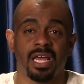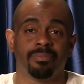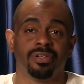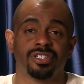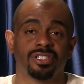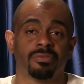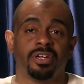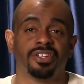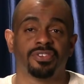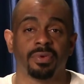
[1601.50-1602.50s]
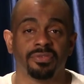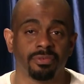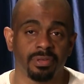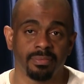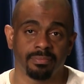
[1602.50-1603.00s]
and I'm pretty sure someone
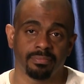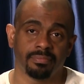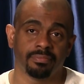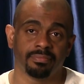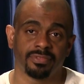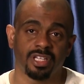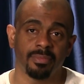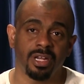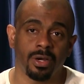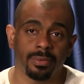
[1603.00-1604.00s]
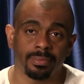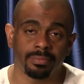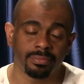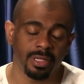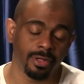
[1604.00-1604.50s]
disagrees with me. So let me know.
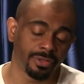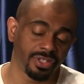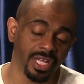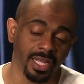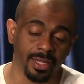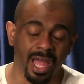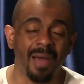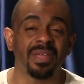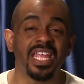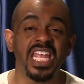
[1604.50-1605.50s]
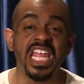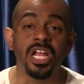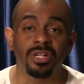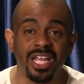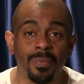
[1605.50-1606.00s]
Let me know what you think. I'm
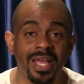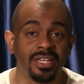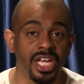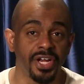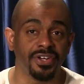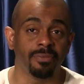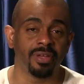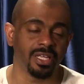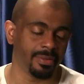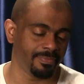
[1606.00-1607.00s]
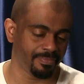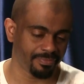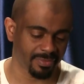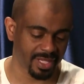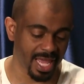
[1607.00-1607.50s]
eagerly waiting to hear your opinion.
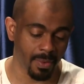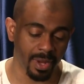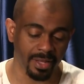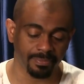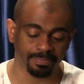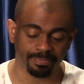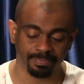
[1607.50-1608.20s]
Can't wait.